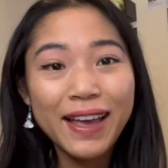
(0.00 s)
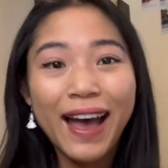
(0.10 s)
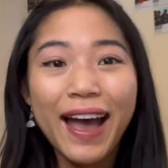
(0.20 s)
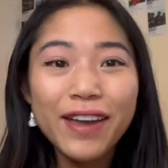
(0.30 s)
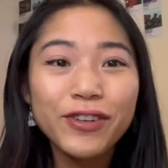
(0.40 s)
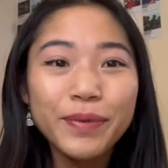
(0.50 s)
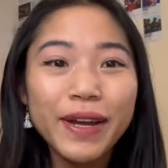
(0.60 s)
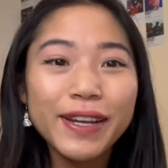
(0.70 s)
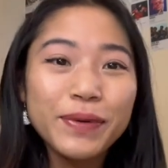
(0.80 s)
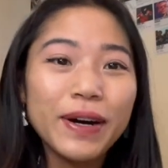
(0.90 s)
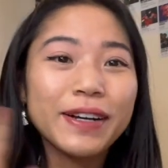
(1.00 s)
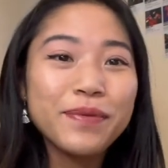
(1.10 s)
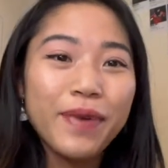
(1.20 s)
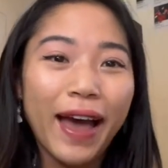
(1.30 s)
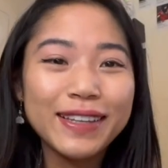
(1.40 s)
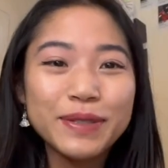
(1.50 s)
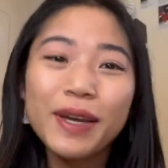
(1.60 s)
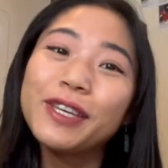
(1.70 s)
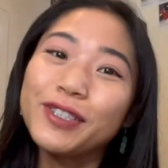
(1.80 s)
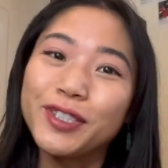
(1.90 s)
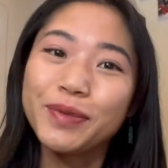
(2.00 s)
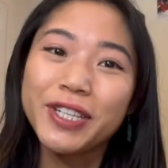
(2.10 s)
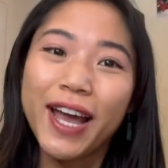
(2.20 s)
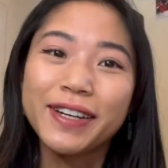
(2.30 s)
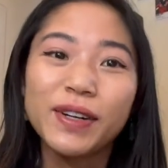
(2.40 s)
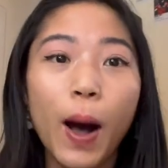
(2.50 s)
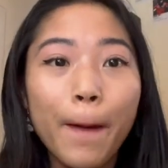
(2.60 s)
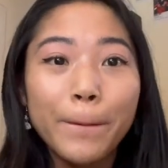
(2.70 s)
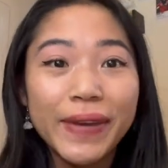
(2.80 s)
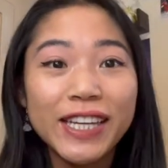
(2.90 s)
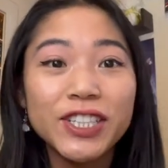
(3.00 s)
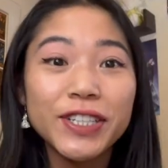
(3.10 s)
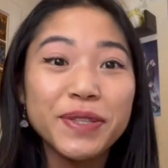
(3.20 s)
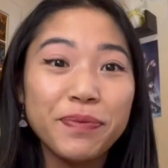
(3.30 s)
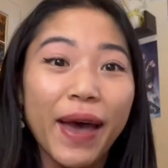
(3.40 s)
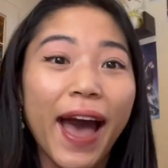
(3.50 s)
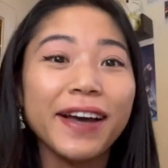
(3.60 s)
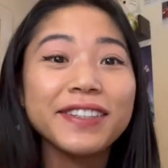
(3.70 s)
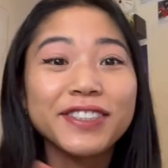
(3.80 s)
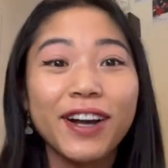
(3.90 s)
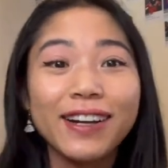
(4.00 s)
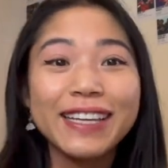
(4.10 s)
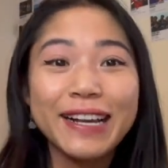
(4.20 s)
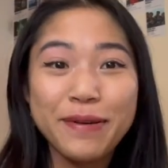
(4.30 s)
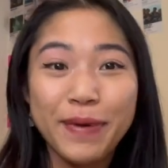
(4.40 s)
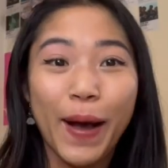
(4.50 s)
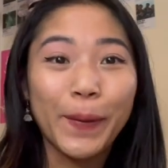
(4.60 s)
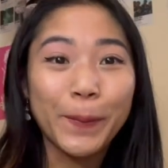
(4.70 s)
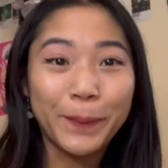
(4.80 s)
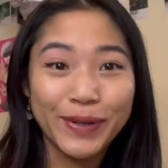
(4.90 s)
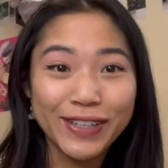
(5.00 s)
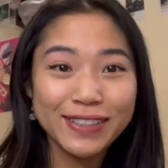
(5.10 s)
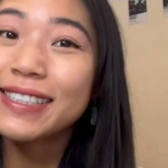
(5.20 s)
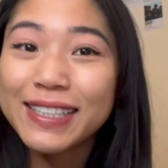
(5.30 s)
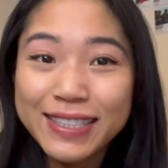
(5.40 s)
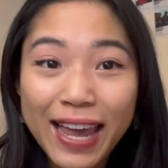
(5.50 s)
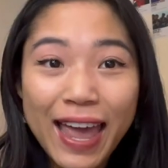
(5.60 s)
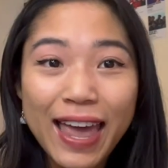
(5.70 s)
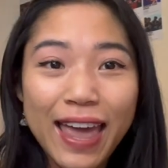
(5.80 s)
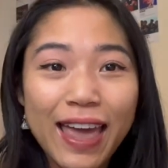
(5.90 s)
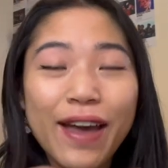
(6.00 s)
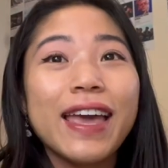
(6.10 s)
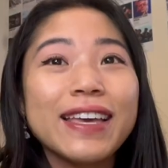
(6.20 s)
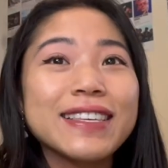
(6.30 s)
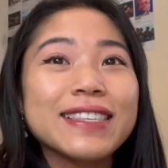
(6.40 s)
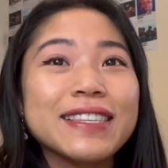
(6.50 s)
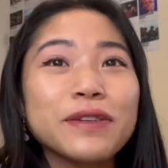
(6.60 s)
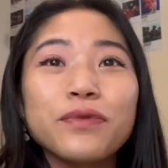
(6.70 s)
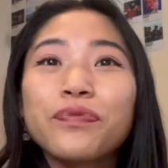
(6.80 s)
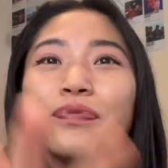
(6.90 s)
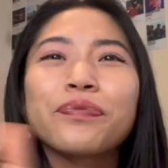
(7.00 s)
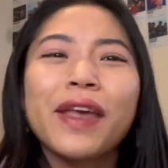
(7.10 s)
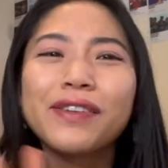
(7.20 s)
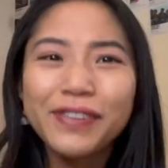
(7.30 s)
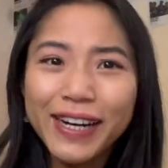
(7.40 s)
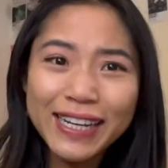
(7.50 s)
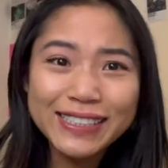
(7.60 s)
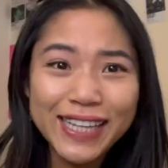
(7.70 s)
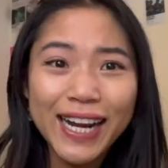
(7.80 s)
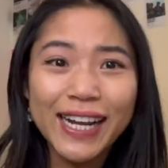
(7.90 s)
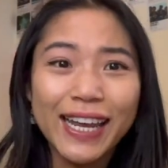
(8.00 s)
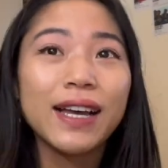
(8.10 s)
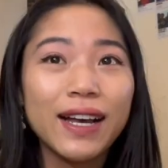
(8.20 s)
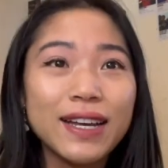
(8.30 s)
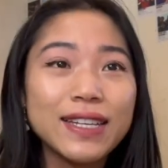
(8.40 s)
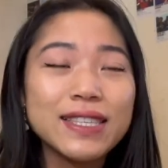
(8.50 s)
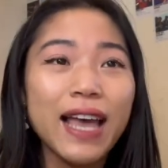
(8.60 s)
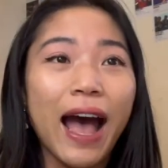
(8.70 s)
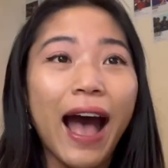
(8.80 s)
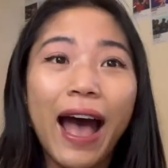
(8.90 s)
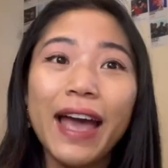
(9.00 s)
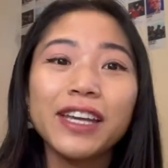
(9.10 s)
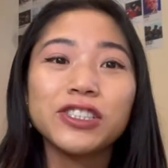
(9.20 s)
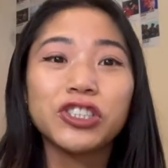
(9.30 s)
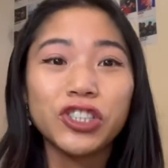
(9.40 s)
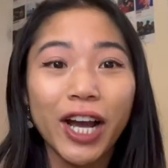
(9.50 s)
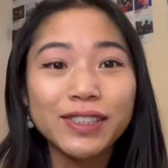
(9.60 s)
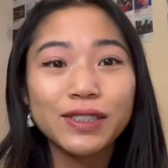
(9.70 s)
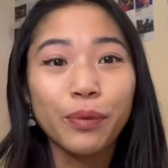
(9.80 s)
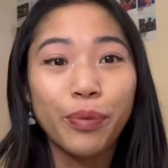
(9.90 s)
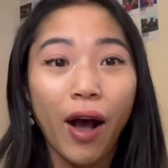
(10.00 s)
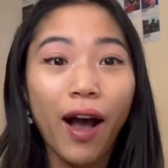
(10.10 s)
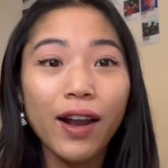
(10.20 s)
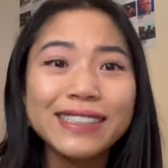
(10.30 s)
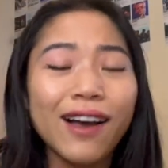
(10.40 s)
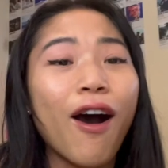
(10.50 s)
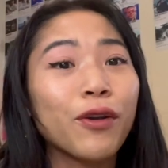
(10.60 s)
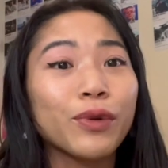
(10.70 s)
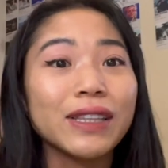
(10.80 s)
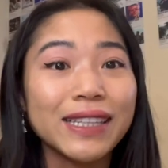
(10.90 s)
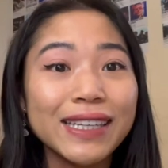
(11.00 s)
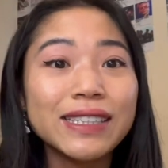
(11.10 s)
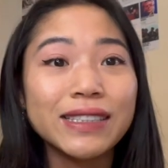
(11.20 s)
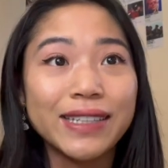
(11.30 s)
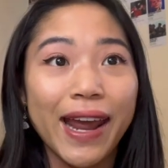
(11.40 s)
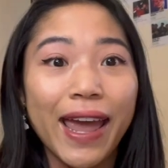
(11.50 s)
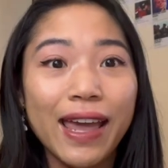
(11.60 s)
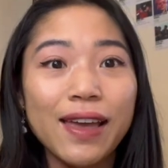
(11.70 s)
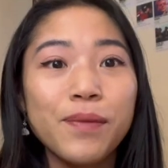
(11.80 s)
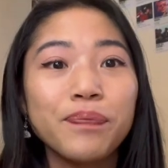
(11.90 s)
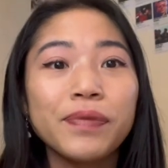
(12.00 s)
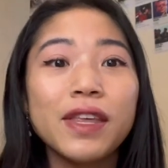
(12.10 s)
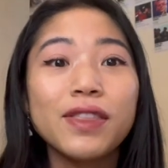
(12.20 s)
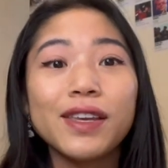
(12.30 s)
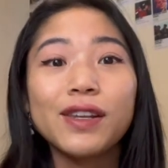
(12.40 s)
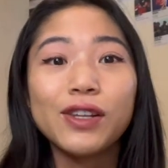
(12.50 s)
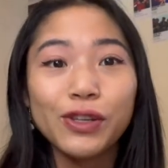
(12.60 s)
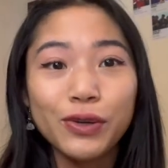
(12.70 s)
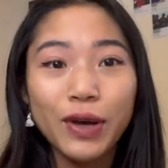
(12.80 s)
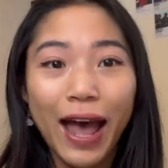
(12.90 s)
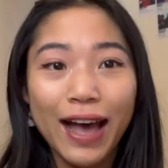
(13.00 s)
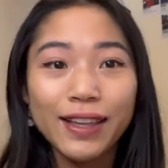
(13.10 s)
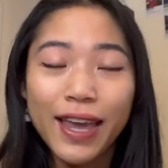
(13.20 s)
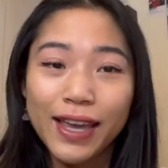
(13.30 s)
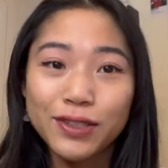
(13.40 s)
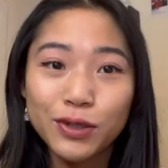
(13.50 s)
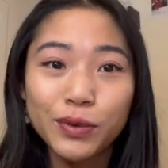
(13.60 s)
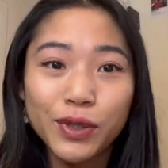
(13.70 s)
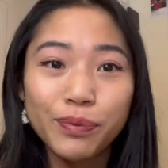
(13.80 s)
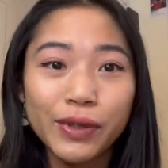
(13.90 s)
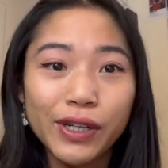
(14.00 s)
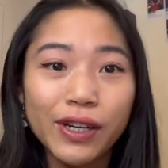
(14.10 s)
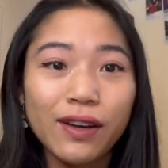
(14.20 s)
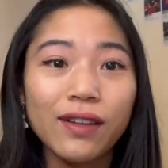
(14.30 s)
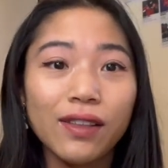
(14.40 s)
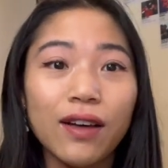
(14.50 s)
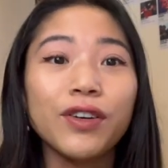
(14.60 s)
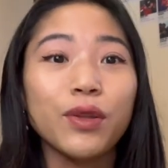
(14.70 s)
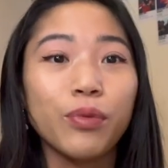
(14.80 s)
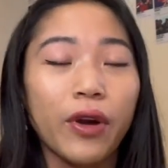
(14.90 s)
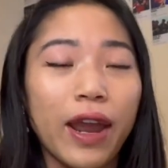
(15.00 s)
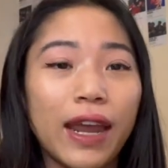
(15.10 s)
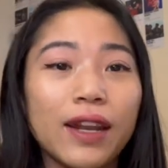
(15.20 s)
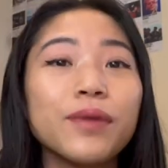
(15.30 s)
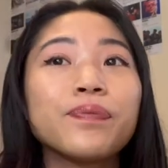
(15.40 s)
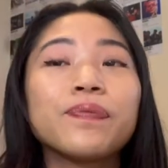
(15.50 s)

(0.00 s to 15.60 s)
Hi everybody, welcome back to my YouTube channel. A bitch is back talking about books. Today is very exciting because I just bought on release day the new Allie Hazelwood book, Love on the Brain.